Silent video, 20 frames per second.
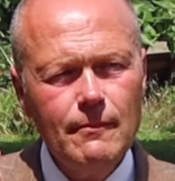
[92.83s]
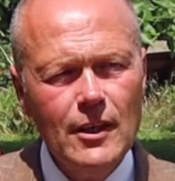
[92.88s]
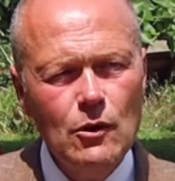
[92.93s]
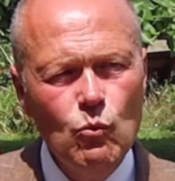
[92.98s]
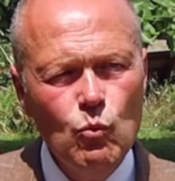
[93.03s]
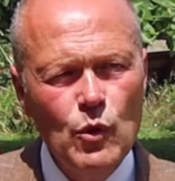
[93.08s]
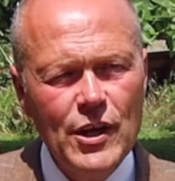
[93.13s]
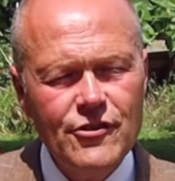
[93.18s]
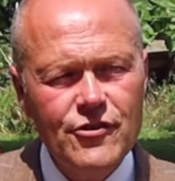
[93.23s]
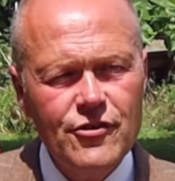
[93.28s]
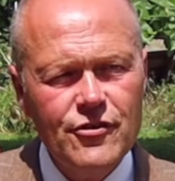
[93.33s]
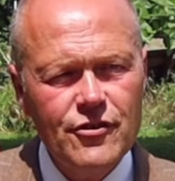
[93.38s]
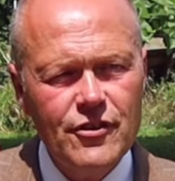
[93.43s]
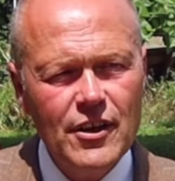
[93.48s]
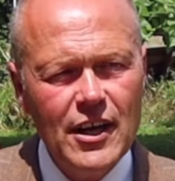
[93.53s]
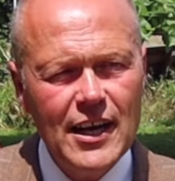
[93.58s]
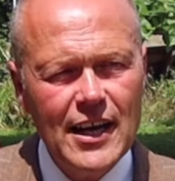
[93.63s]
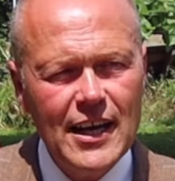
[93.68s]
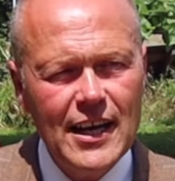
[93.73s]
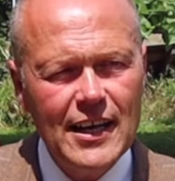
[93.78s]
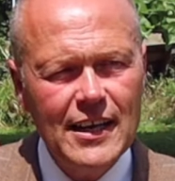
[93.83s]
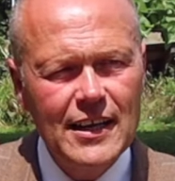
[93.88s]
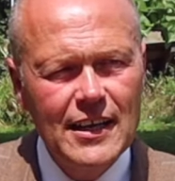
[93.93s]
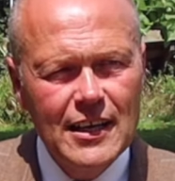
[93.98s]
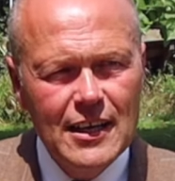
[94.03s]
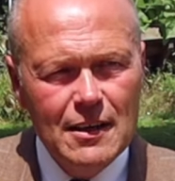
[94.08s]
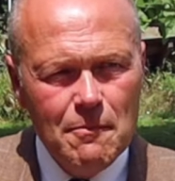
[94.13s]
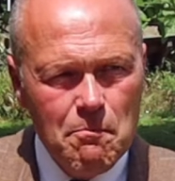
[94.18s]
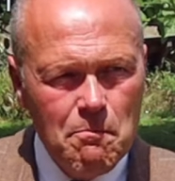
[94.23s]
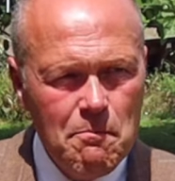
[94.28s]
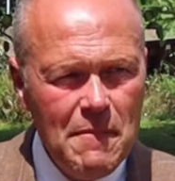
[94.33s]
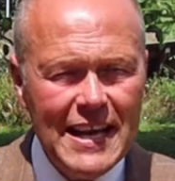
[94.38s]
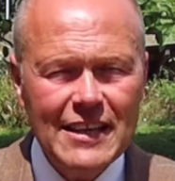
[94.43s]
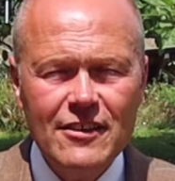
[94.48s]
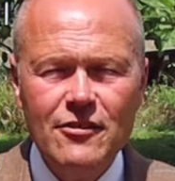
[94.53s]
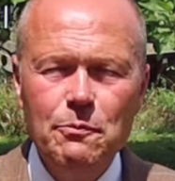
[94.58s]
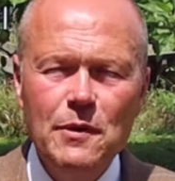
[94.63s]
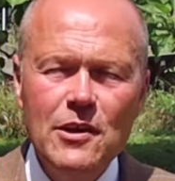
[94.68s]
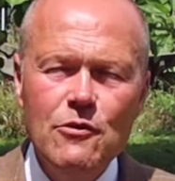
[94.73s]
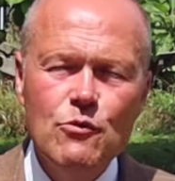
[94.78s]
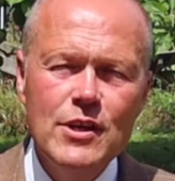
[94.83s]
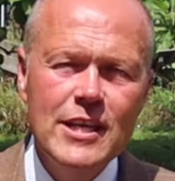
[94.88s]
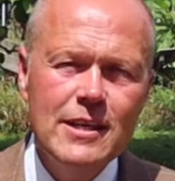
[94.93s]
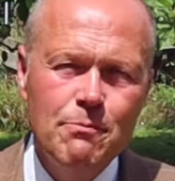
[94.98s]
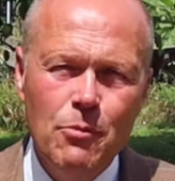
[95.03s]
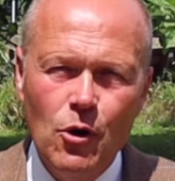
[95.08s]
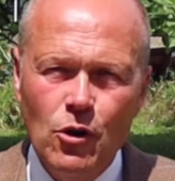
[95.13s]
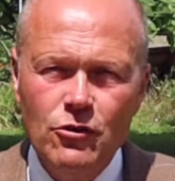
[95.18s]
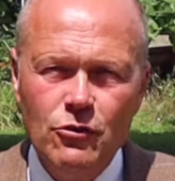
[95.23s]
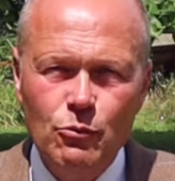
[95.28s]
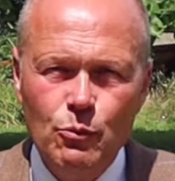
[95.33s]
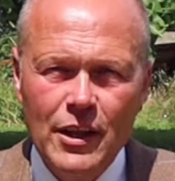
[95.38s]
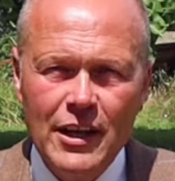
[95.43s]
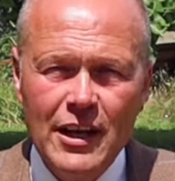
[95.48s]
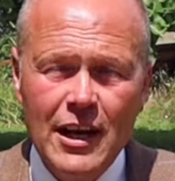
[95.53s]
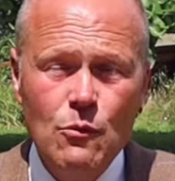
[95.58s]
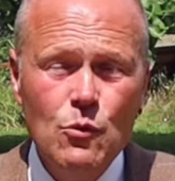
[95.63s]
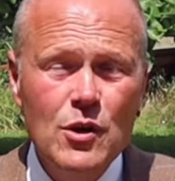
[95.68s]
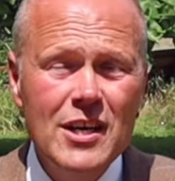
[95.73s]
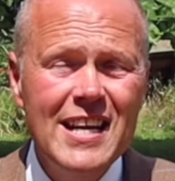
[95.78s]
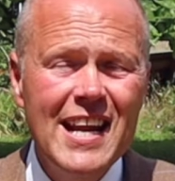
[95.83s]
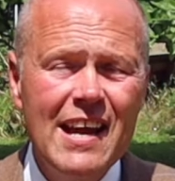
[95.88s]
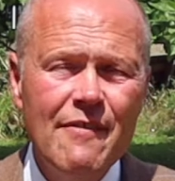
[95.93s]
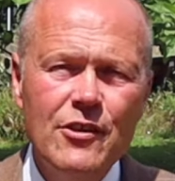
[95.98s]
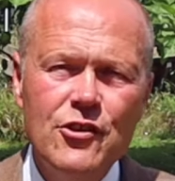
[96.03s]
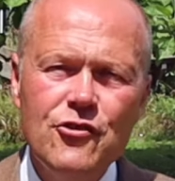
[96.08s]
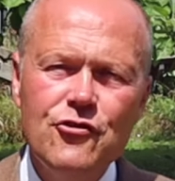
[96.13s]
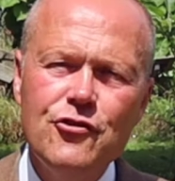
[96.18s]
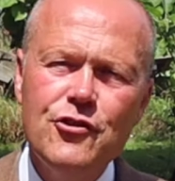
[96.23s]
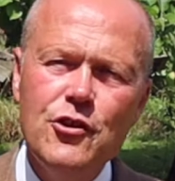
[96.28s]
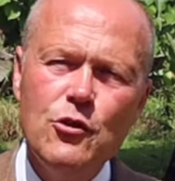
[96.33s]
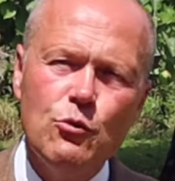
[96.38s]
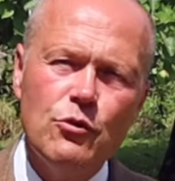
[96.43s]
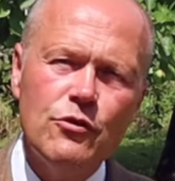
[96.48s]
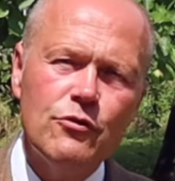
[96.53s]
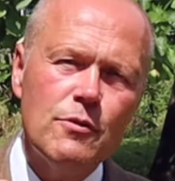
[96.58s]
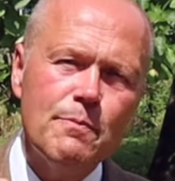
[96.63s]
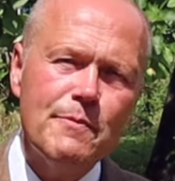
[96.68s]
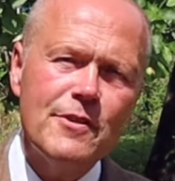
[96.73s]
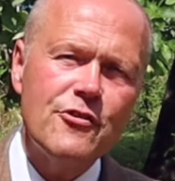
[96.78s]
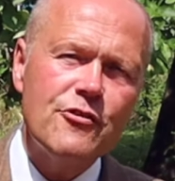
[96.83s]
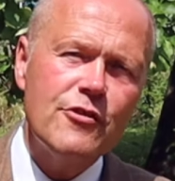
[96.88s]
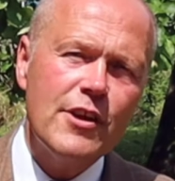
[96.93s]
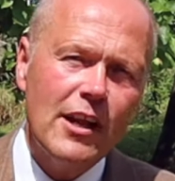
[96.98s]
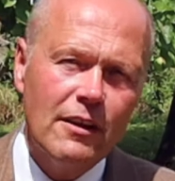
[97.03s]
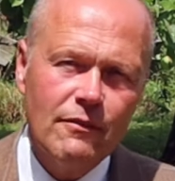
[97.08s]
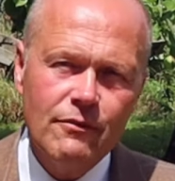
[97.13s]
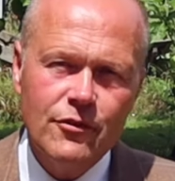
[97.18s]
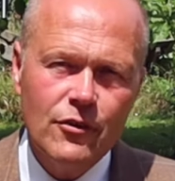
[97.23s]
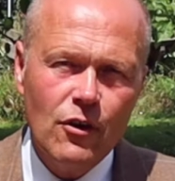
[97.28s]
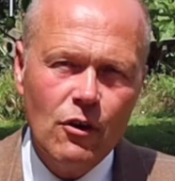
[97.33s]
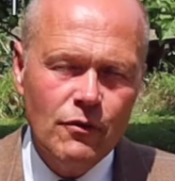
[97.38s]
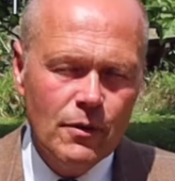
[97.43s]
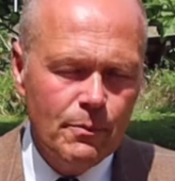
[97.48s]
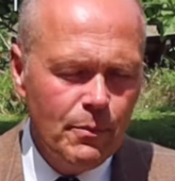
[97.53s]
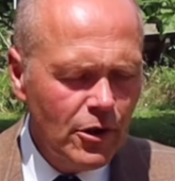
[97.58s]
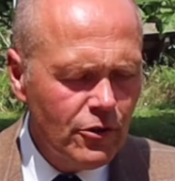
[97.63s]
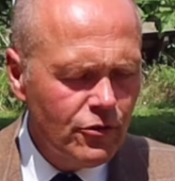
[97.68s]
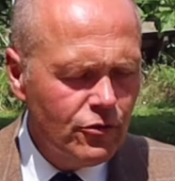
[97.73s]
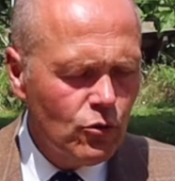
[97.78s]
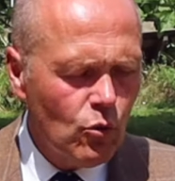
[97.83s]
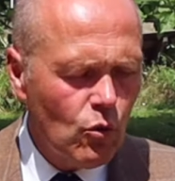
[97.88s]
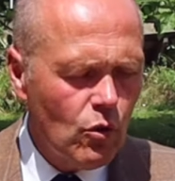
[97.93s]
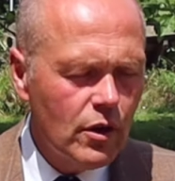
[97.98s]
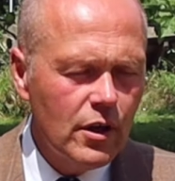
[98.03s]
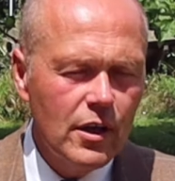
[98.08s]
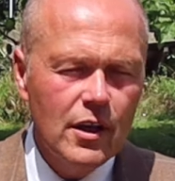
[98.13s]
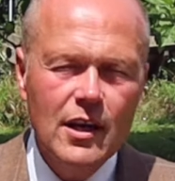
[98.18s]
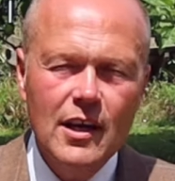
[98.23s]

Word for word: which uh, makes me read books that I would never choose from the shelves of a bookstore.